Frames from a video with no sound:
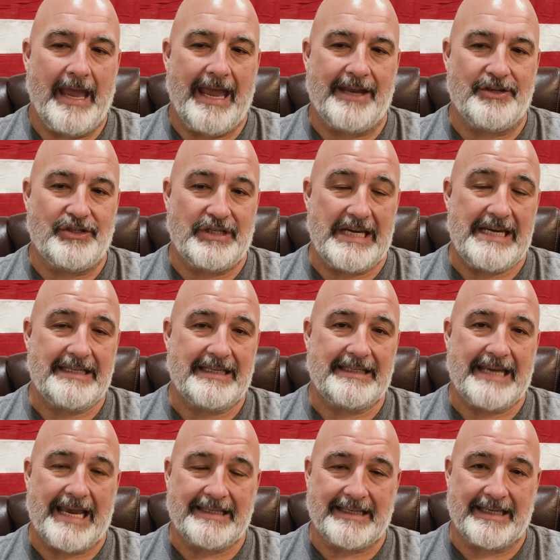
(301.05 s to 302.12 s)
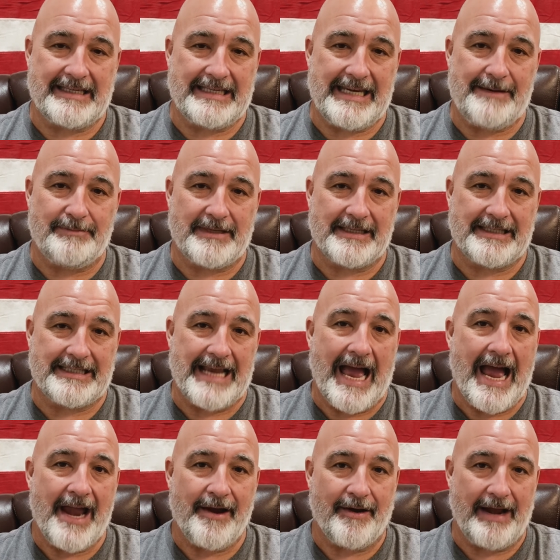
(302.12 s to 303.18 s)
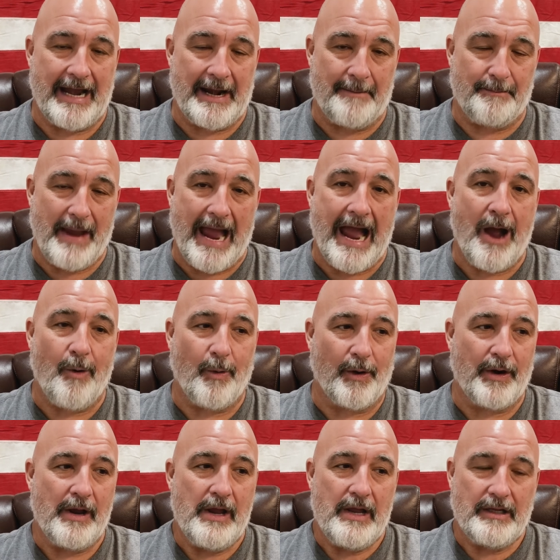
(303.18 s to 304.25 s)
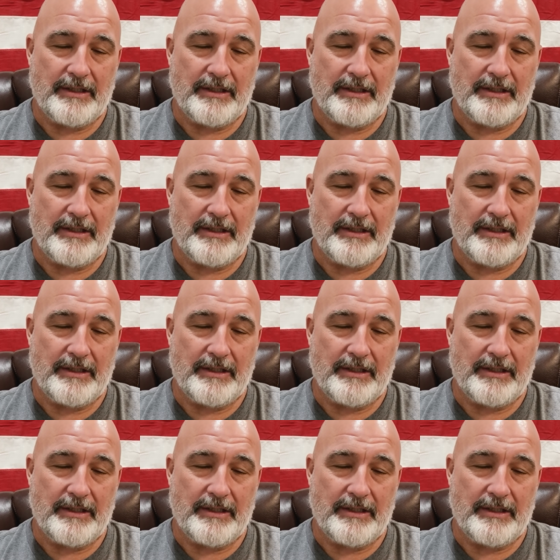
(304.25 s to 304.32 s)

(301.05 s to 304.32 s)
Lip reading: And Jesus has a deep desire and power